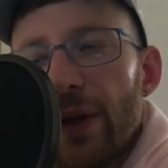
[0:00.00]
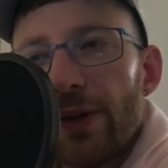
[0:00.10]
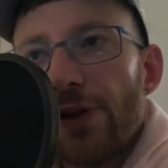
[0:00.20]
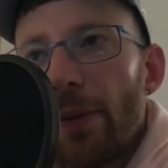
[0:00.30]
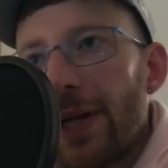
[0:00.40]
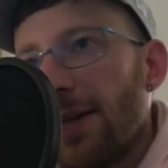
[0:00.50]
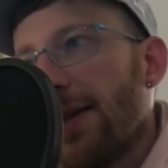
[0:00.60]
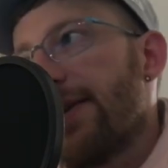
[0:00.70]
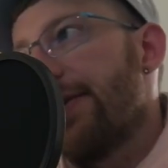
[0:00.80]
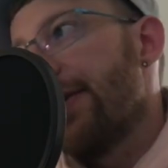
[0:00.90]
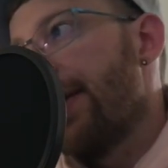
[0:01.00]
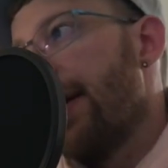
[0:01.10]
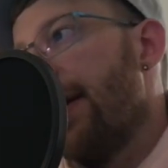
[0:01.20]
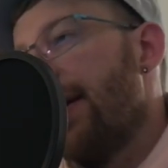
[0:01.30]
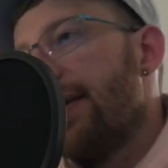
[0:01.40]
on so many layers
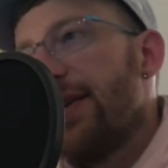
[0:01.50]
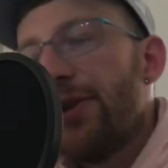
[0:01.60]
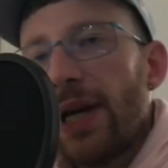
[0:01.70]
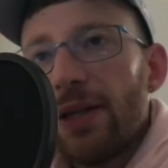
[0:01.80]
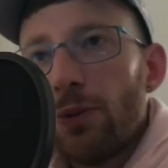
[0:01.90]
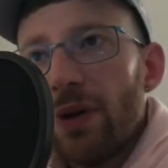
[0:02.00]
that you can do